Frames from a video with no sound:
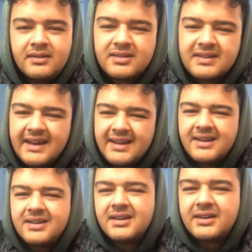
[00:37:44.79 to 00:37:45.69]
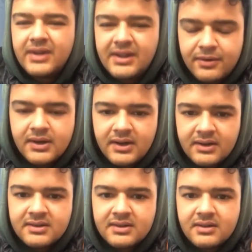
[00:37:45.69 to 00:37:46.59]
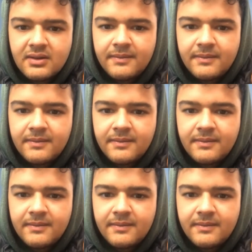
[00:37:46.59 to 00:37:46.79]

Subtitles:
just getting a degree for us,